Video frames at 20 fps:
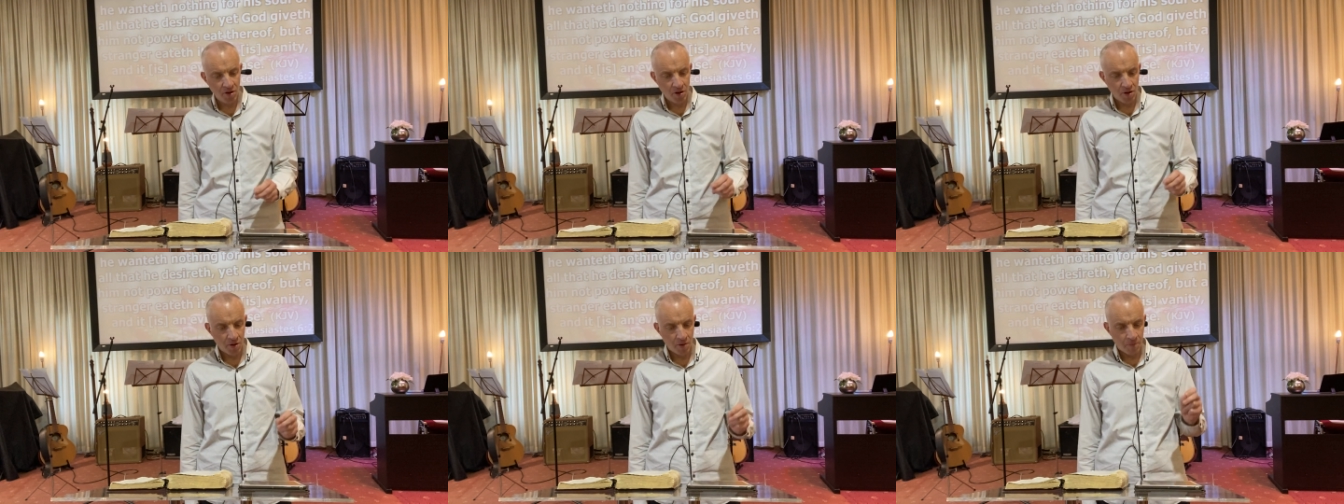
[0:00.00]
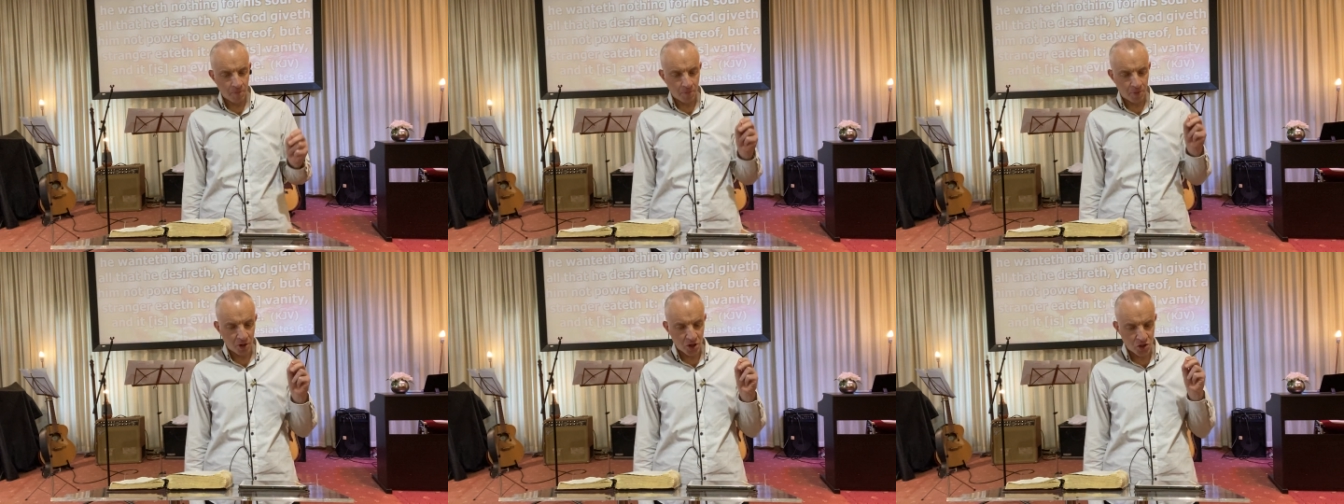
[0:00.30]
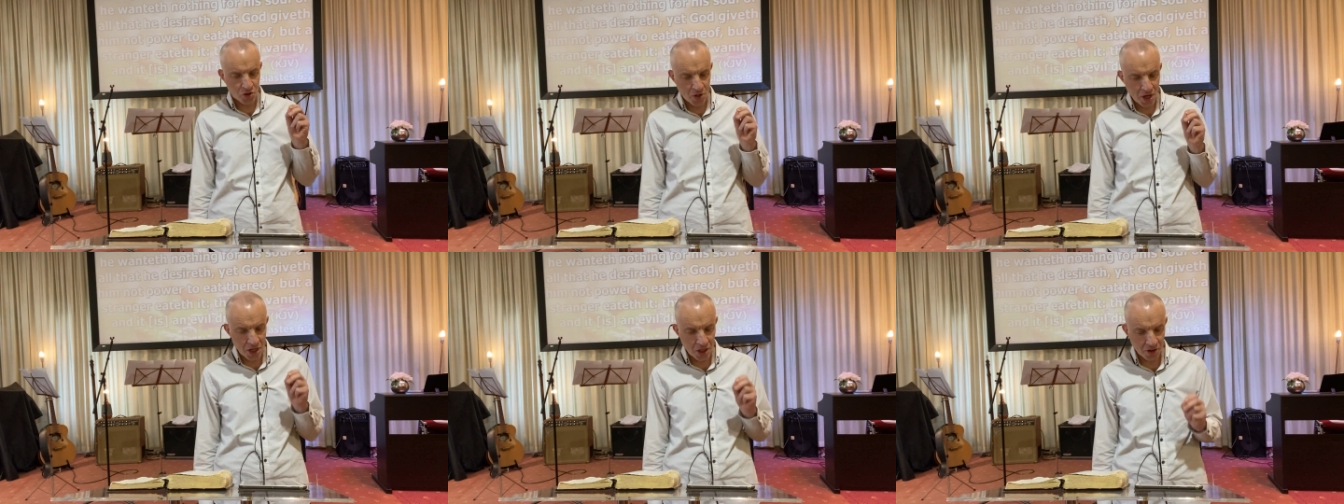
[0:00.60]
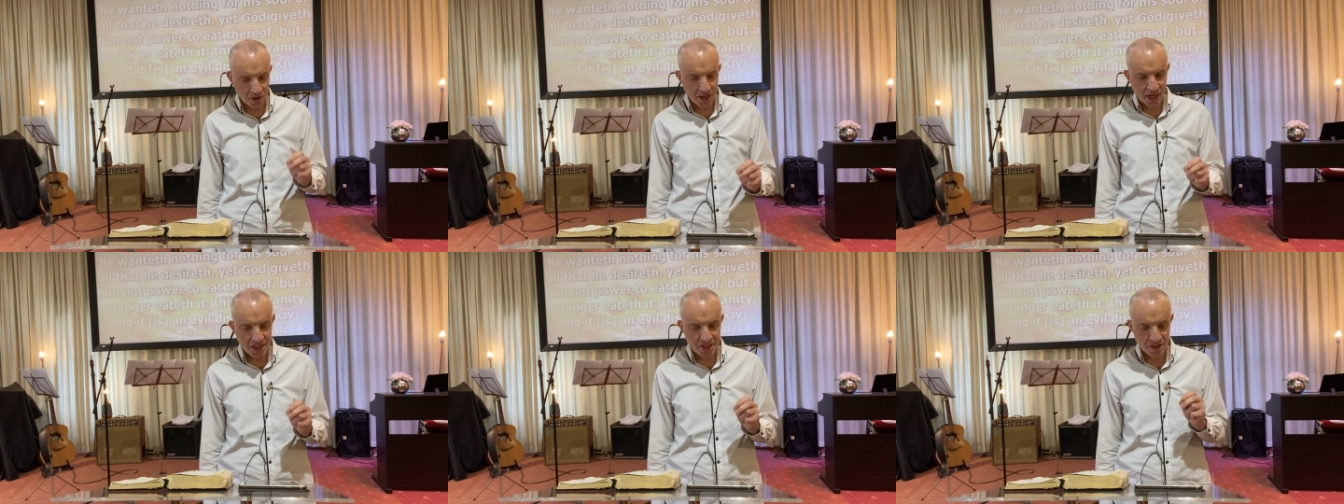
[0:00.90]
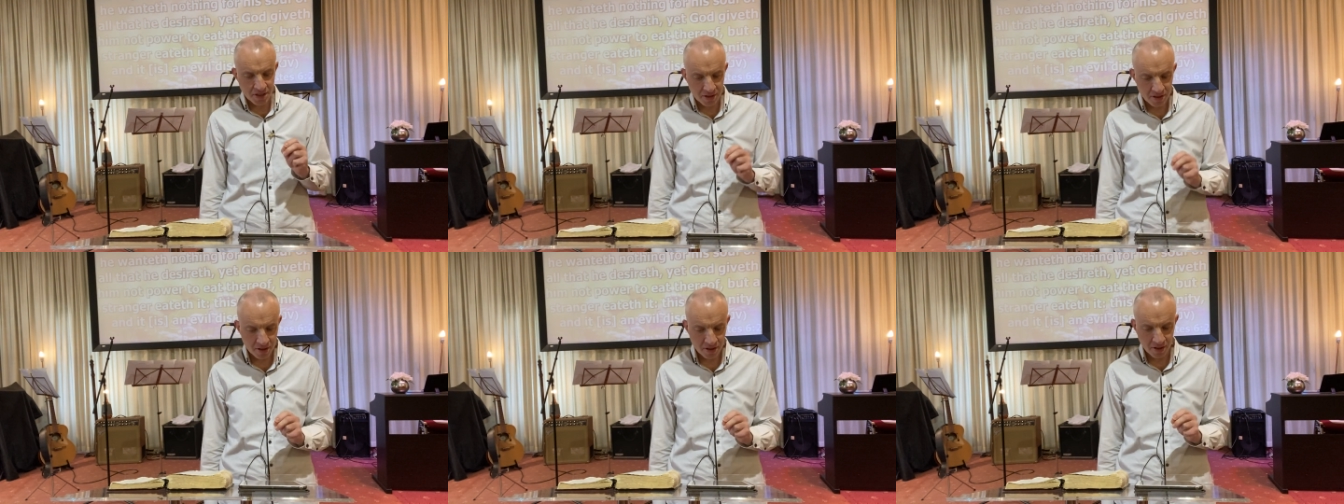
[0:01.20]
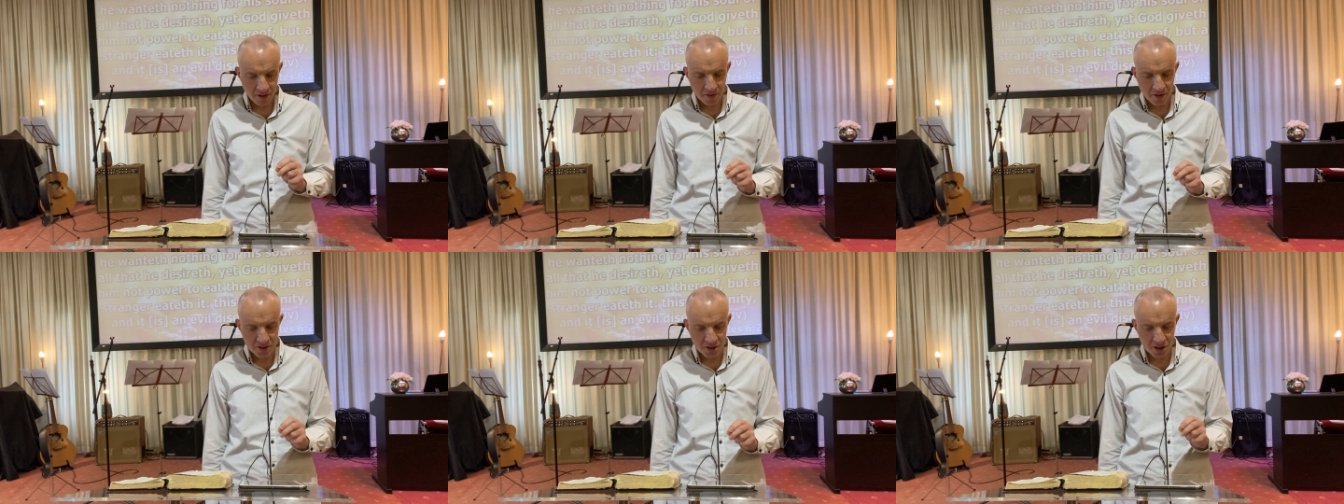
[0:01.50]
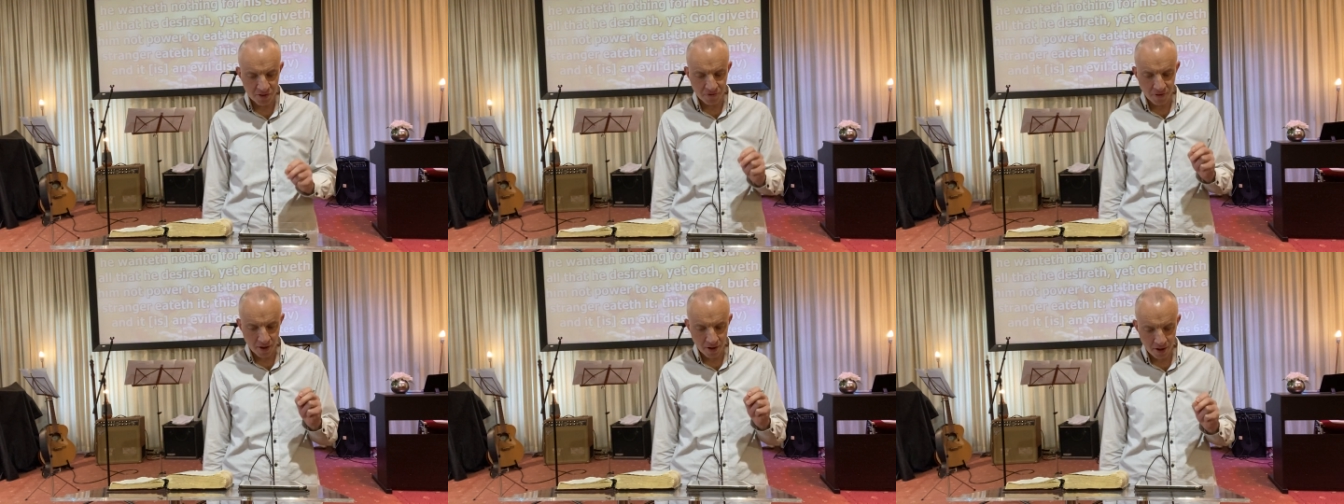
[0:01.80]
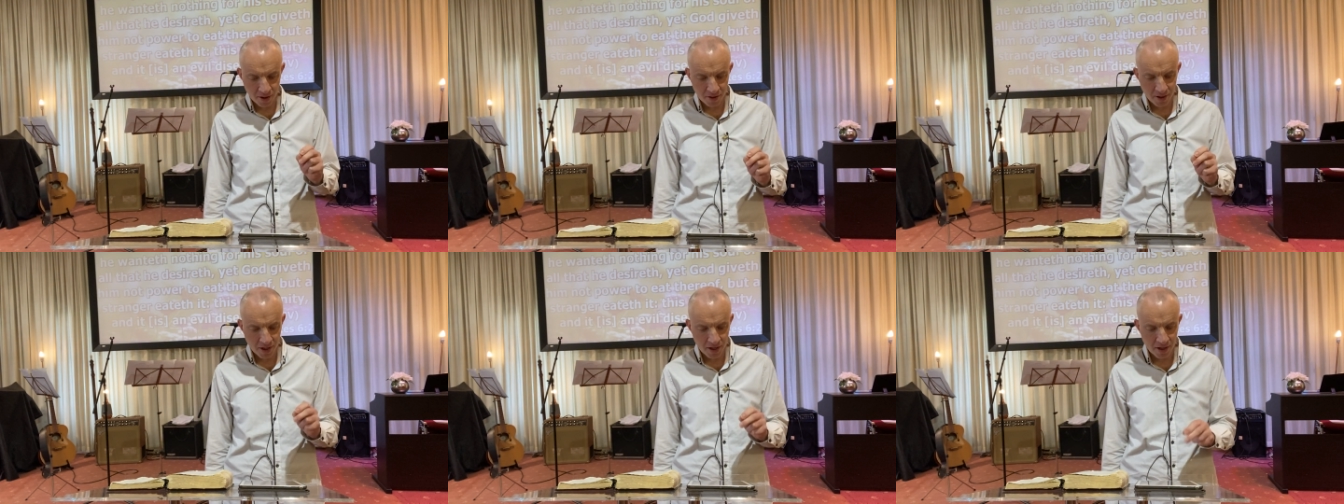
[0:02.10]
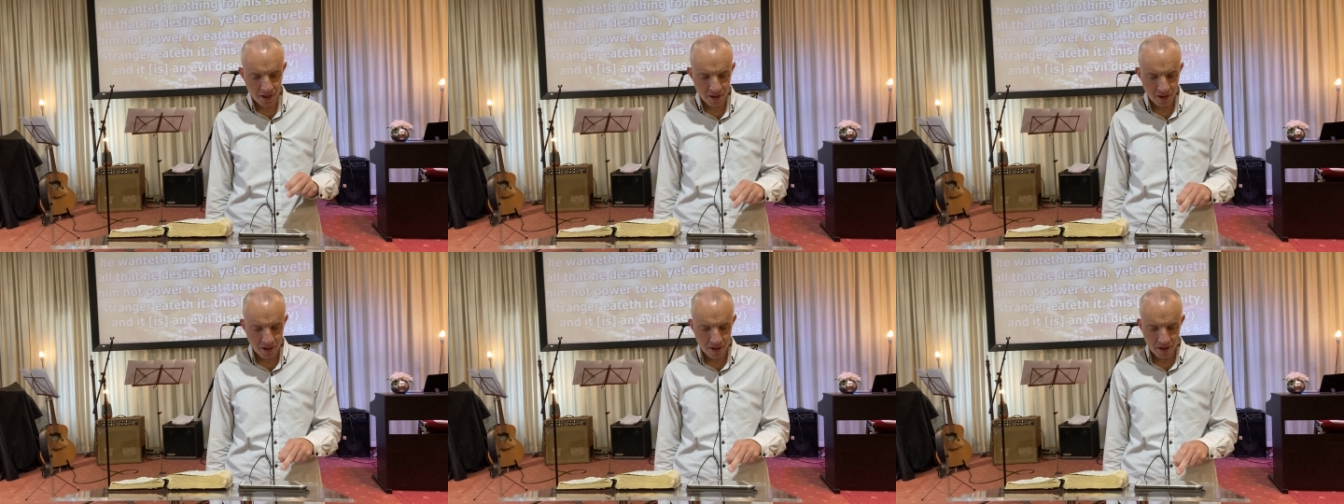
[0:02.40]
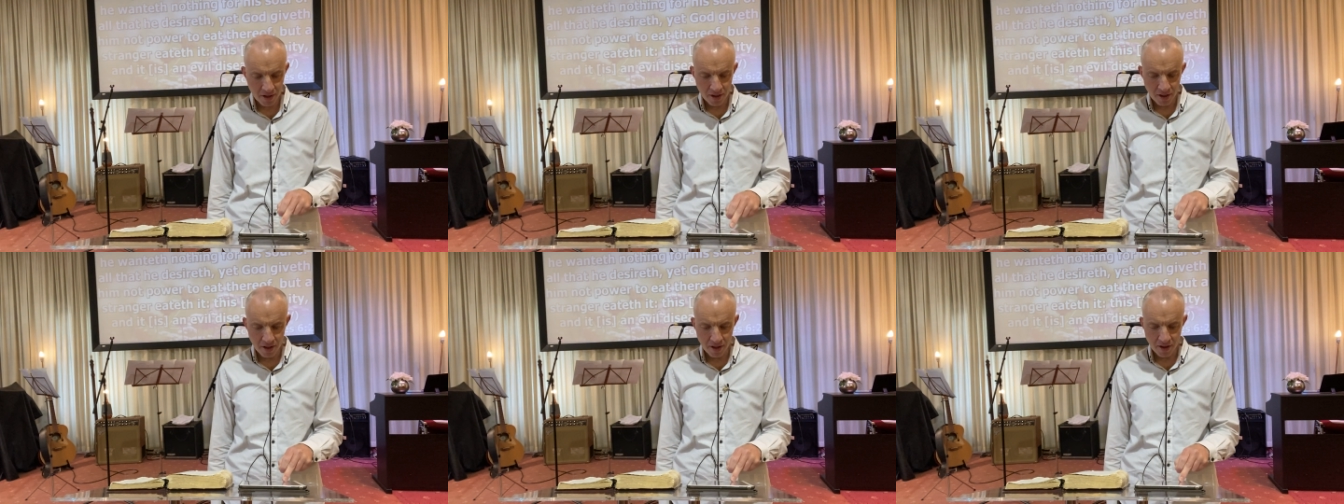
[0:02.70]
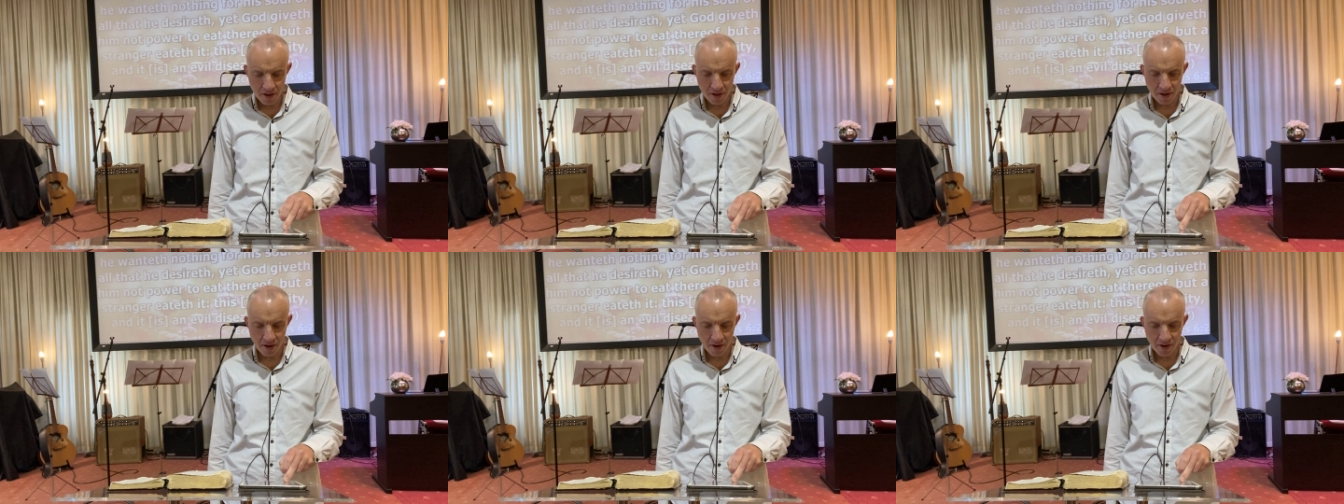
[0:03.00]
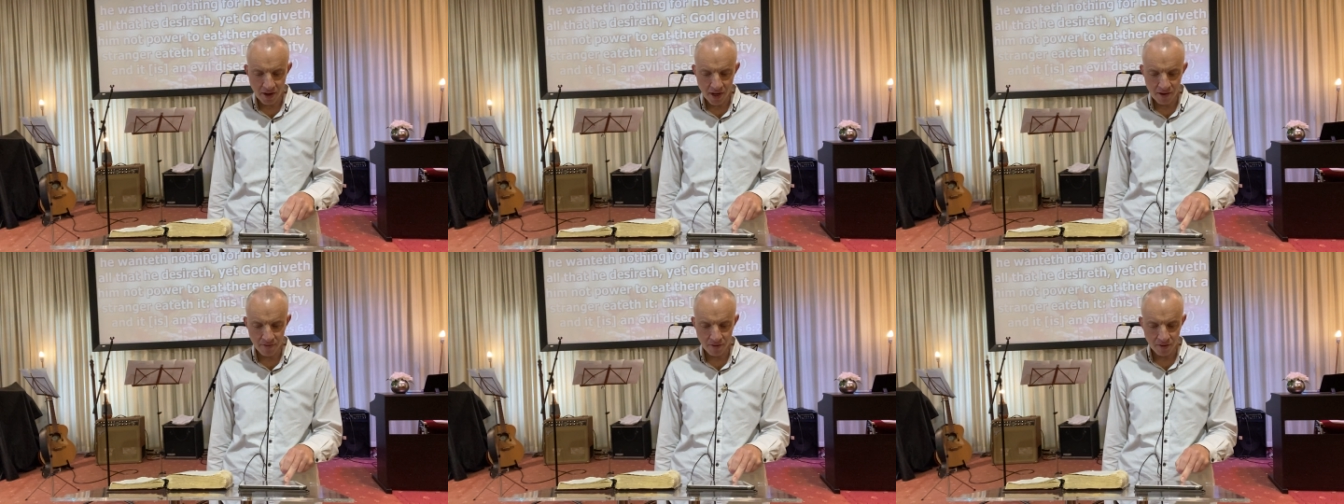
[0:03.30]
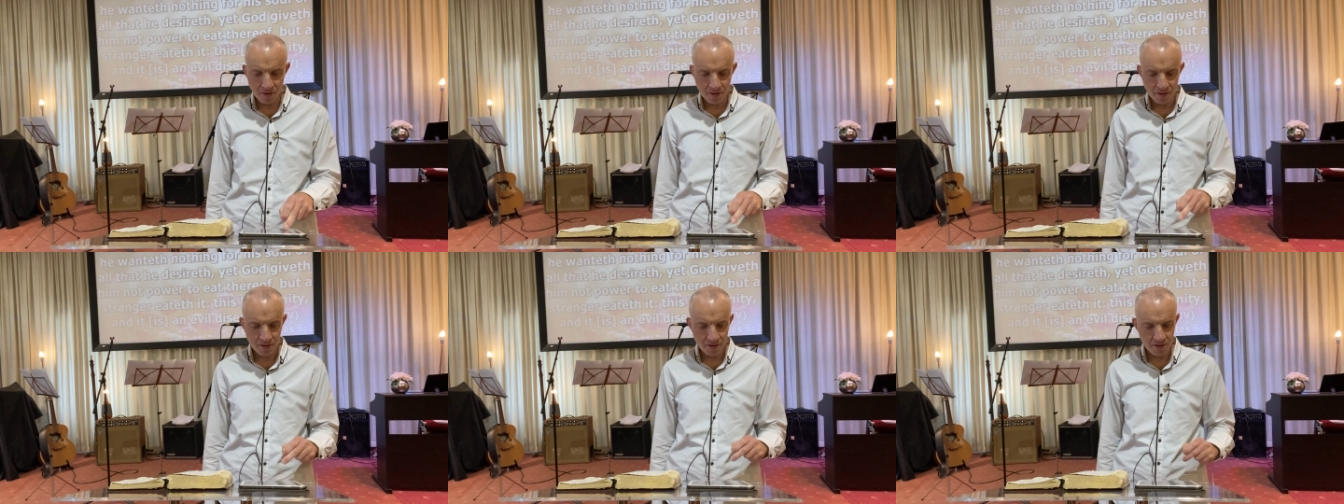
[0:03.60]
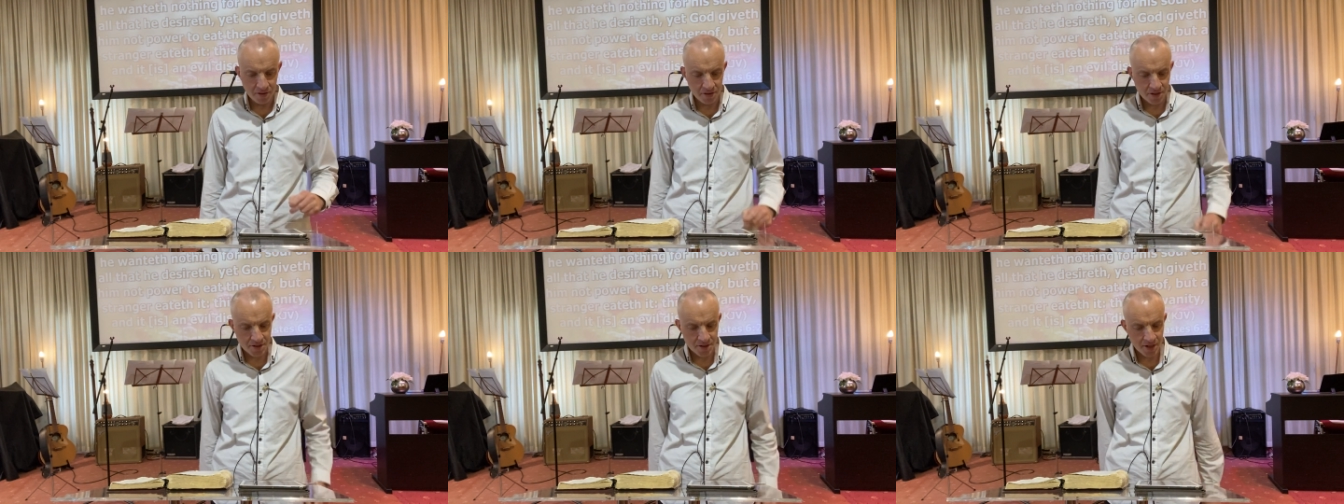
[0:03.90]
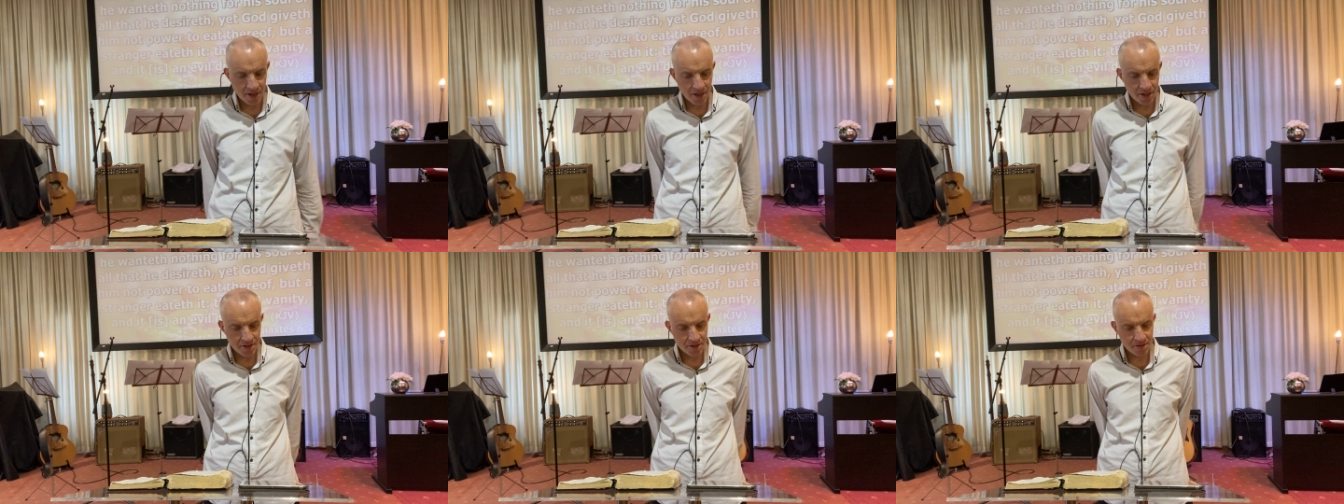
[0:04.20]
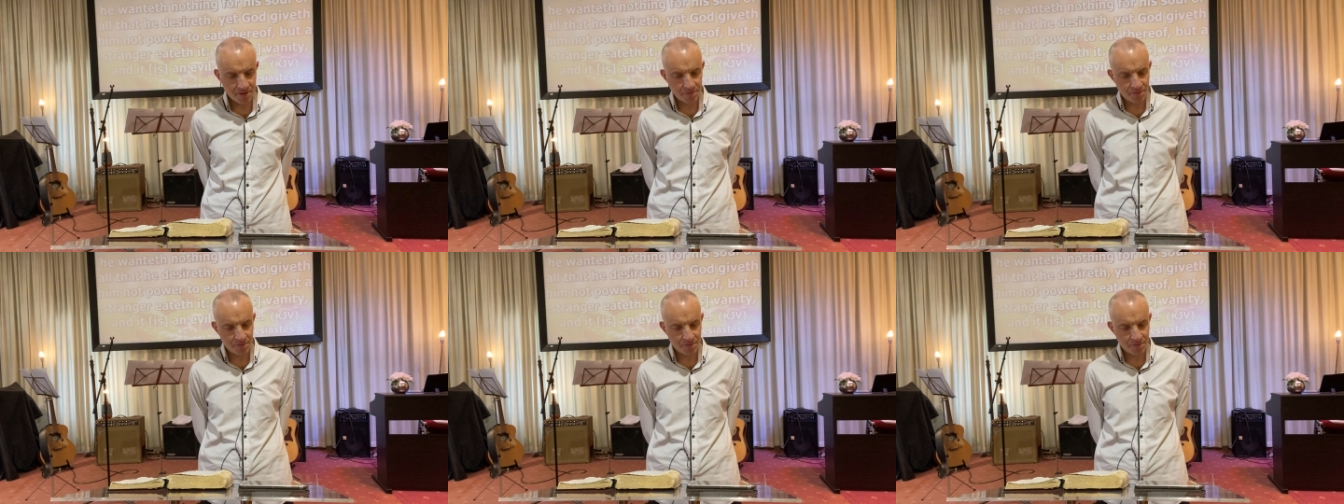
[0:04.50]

but a stranger eats it. This is vanity and an evil disease.